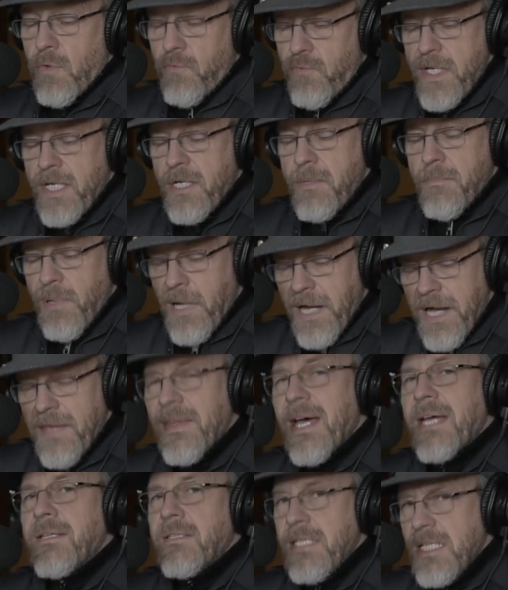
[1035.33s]
if we combine
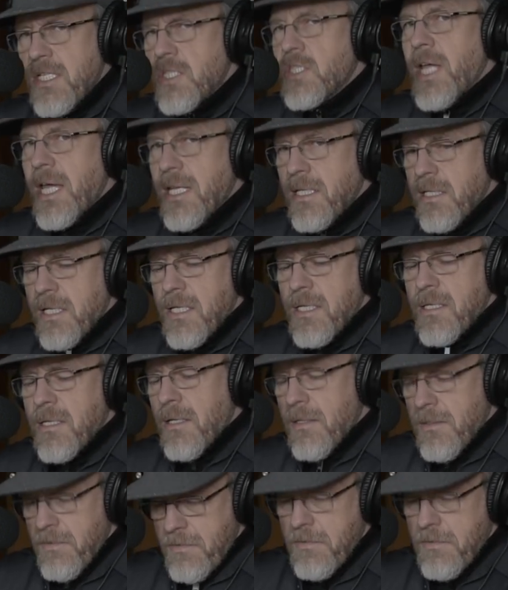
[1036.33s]
that descending